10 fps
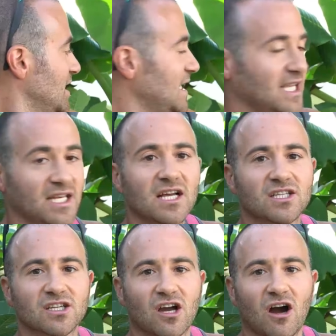need
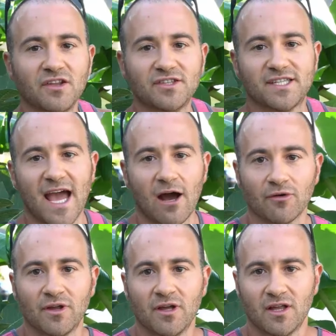to cut
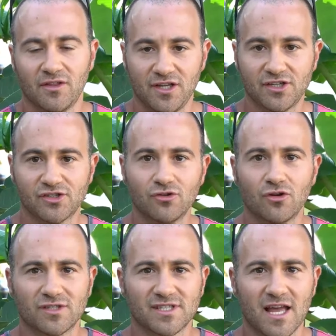down the
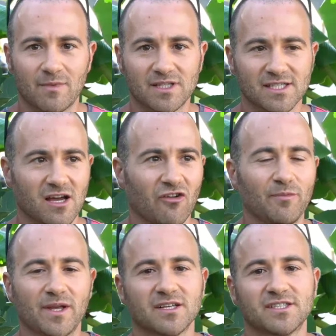pseudostem
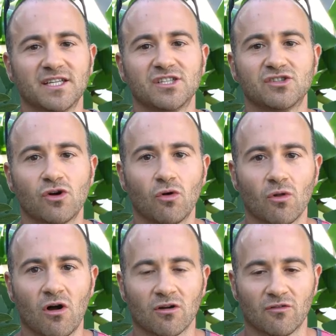itself because it is no
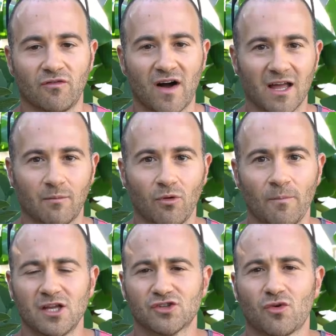longer viable.
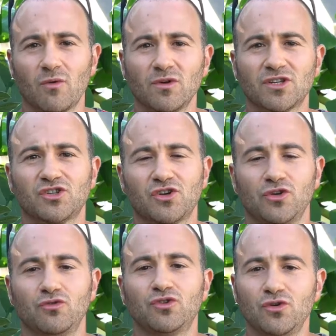So I want to show
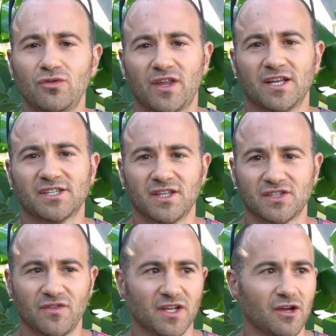you two things in
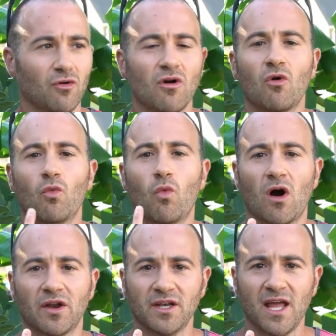this video.
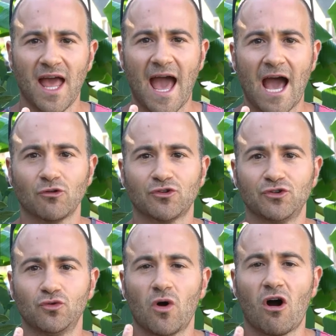One, how
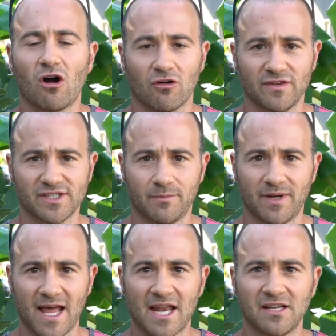to harvest the
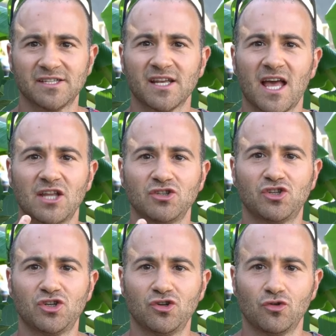bananas, and
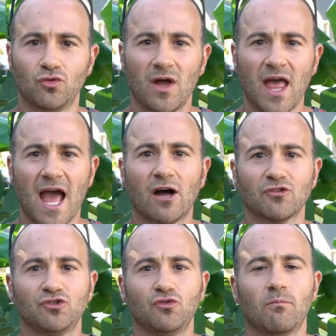two, how
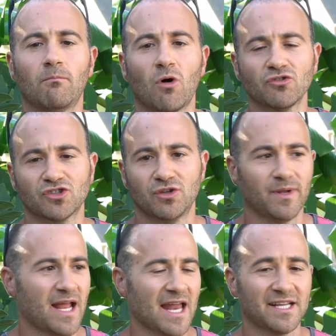to mulch the
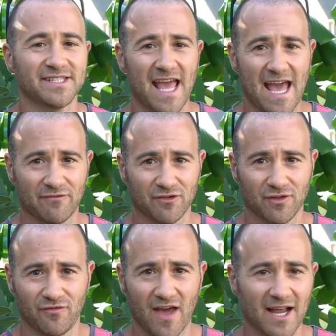bananas after
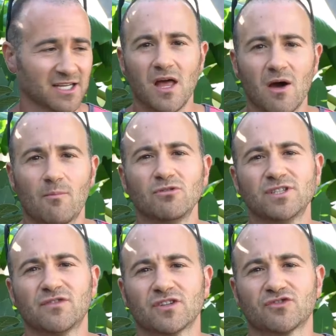the fact.
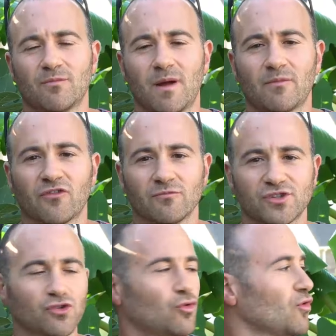Most of us remember from
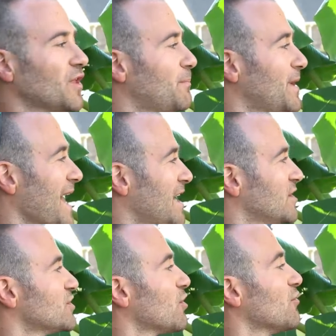school that
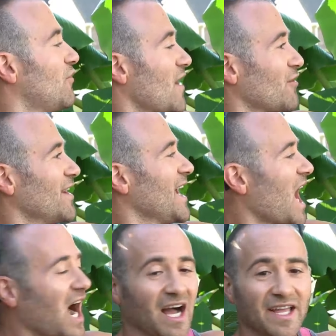bananas are very
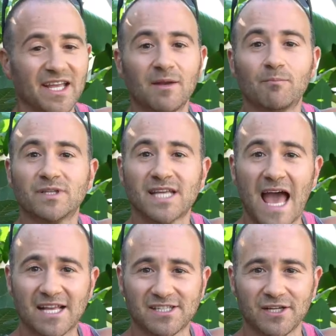high in
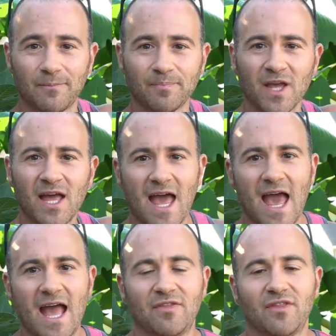potassium,
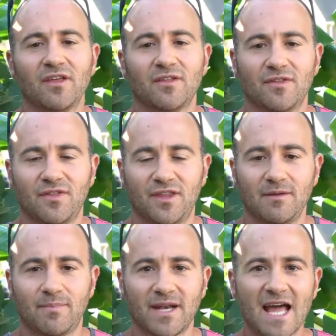and
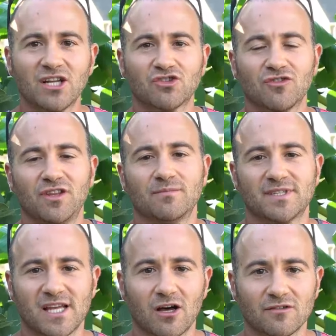the banana tree
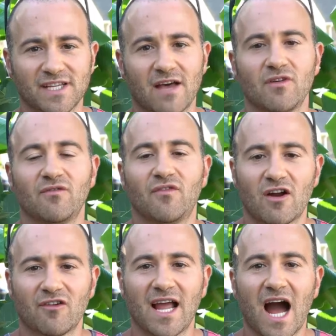themselves have a
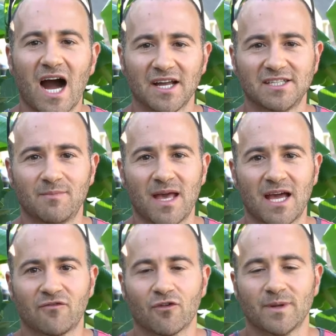very high
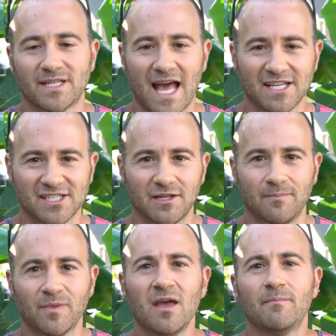demand for
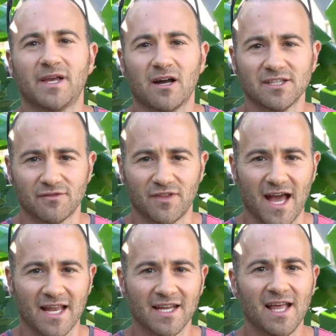potassium because of
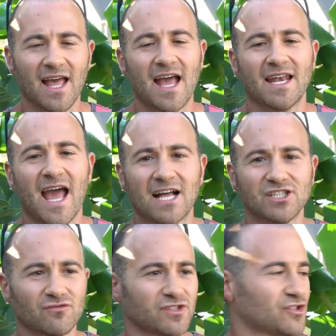that. And
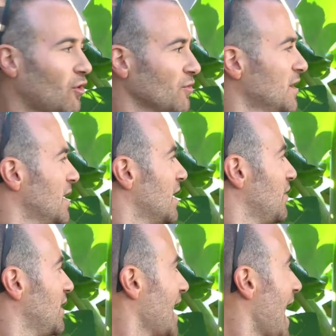as a result,
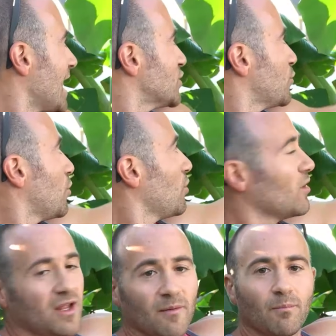the actual
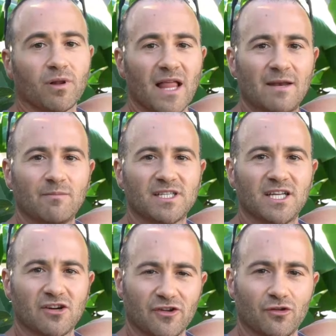plant
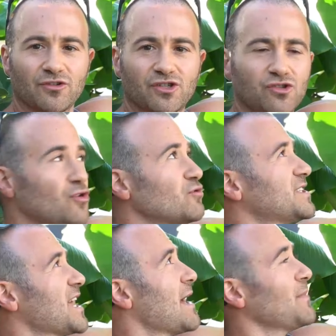material, the
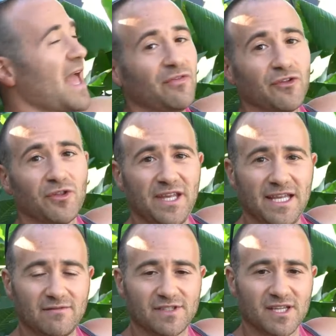pseudostem, and the
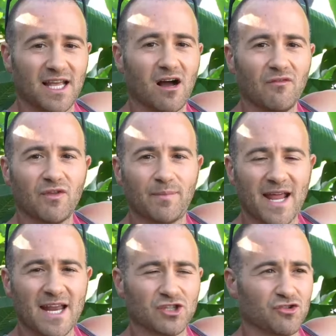leaves of the
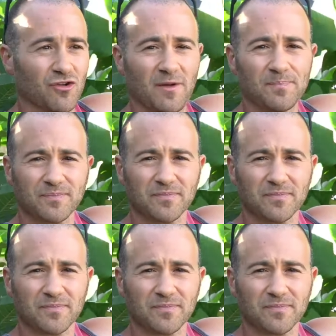banana tree